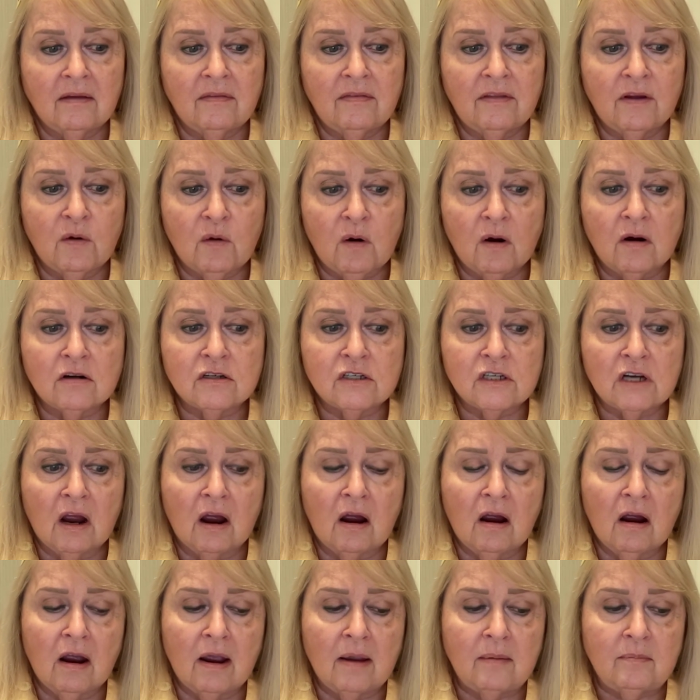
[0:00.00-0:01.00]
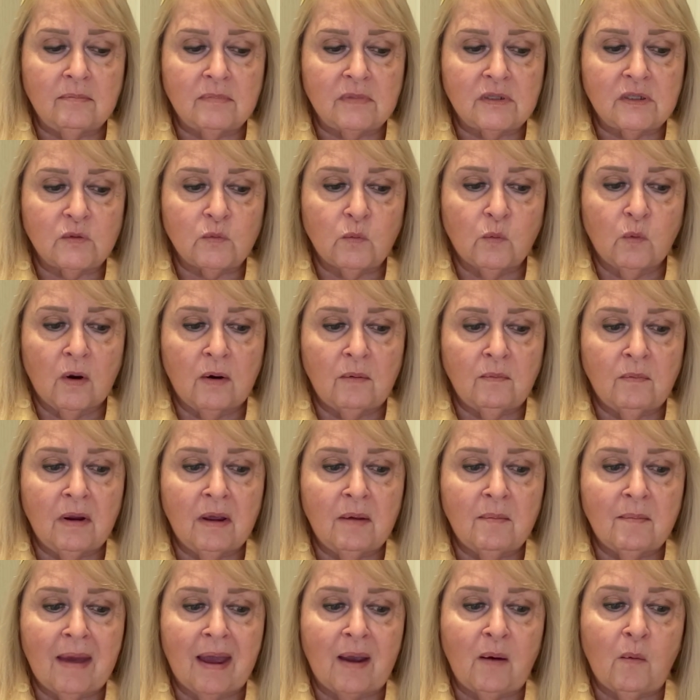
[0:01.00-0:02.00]
there are times when
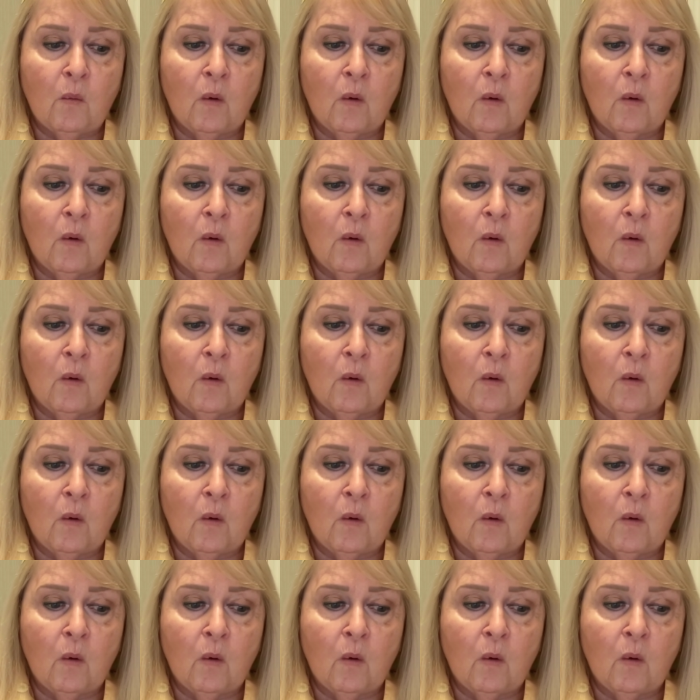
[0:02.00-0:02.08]
we may